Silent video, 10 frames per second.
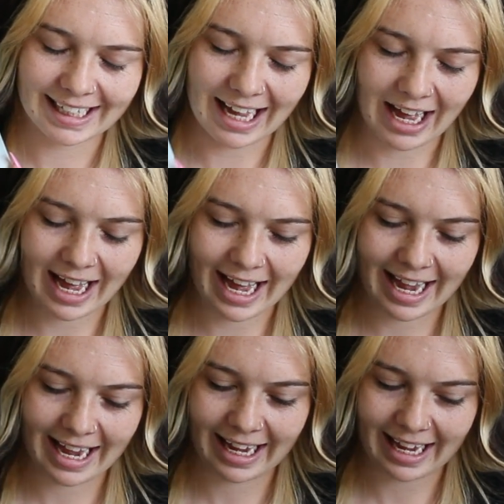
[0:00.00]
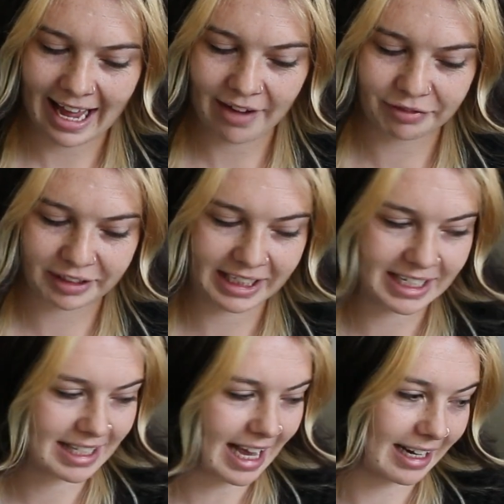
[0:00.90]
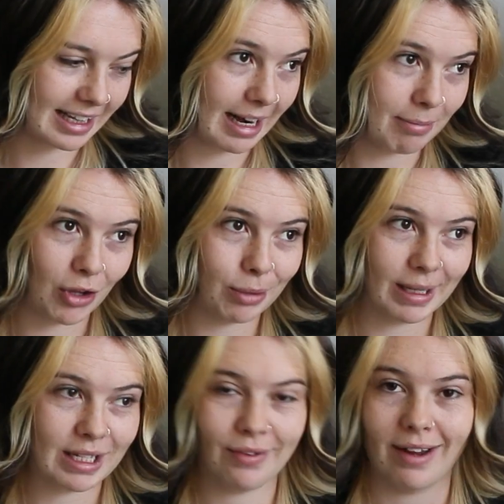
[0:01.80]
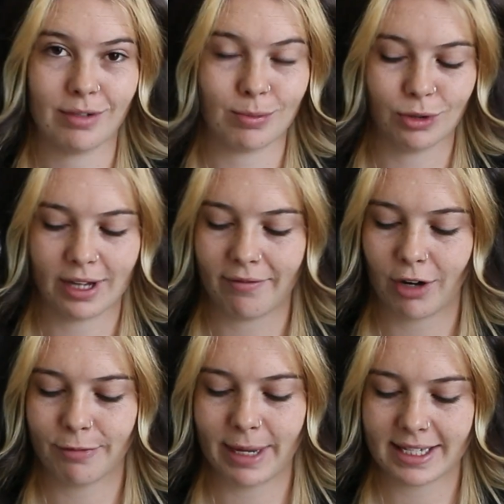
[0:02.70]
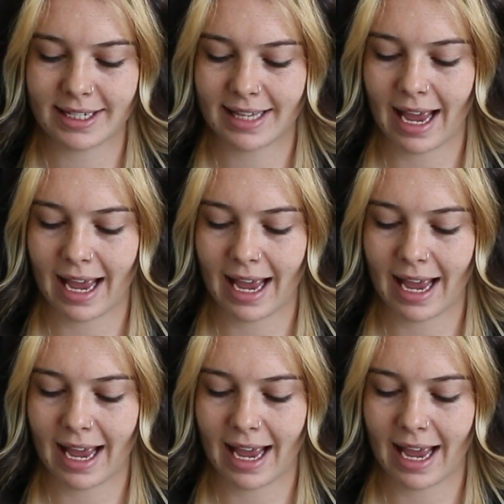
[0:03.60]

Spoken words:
I have really decided that I'm not the biggest fan of small town romances.